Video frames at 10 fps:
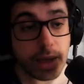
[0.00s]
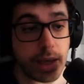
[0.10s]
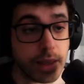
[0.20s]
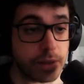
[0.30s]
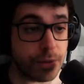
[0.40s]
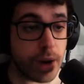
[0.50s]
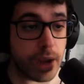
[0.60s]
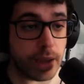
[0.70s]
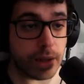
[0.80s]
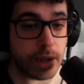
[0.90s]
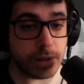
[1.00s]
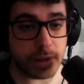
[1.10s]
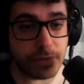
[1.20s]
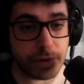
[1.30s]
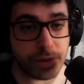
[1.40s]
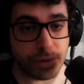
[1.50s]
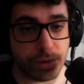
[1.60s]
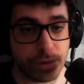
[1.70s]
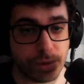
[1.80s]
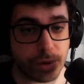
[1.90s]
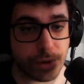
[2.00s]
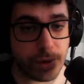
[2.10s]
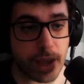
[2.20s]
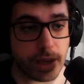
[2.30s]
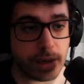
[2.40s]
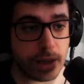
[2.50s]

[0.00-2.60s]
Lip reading: Yeah, that's right. I just have to create,